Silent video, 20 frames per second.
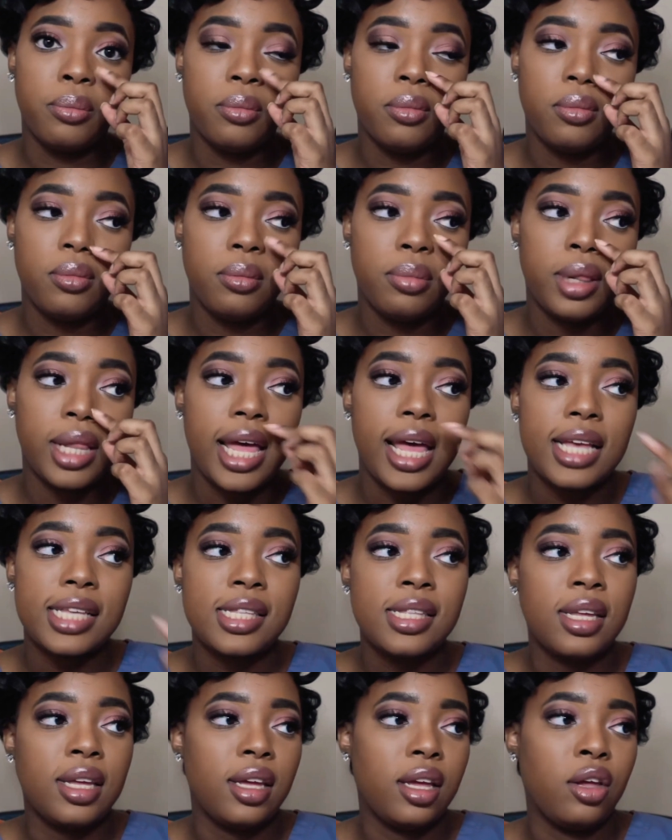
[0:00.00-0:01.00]

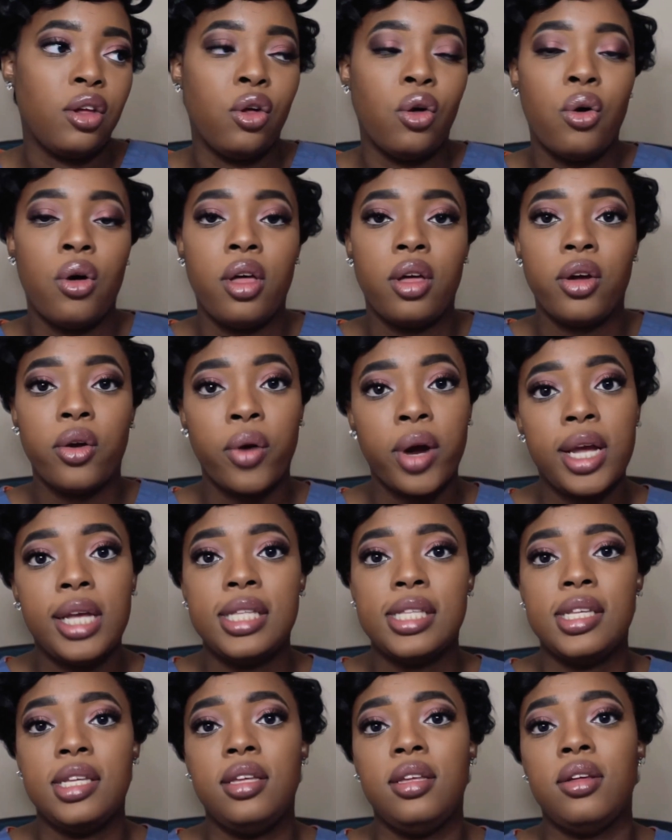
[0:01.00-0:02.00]
blasting and going
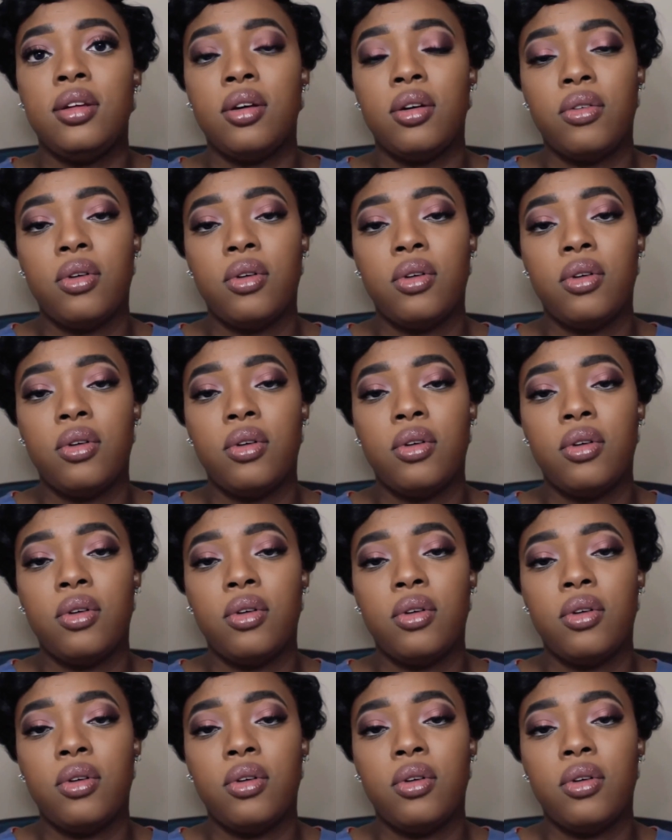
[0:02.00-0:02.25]
crazy,